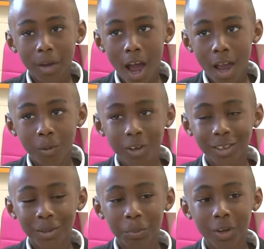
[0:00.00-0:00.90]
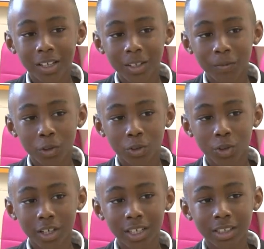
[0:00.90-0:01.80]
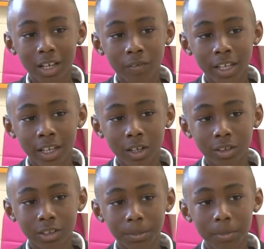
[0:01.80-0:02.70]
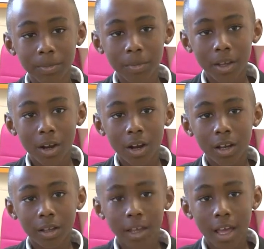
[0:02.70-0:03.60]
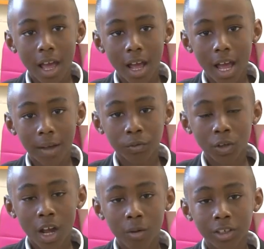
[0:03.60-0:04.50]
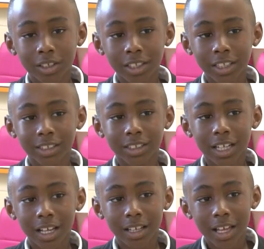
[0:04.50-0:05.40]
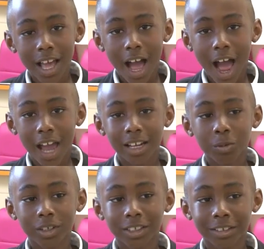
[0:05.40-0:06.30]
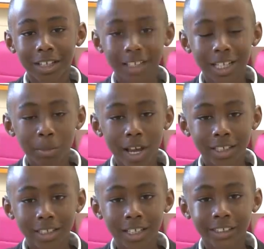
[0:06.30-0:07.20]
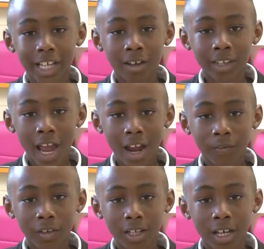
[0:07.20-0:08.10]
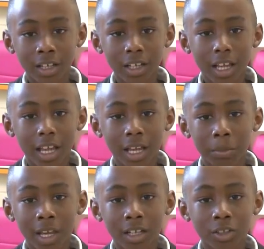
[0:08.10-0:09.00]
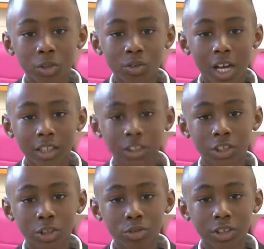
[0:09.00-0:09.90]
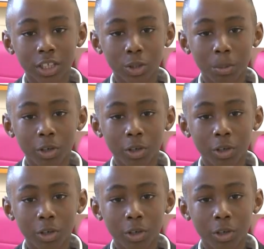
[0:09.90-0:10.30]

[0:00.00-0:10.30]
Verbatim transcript: I went to prison for 27 years. After I was released, I was elected president of South Africa and made a new constitution, no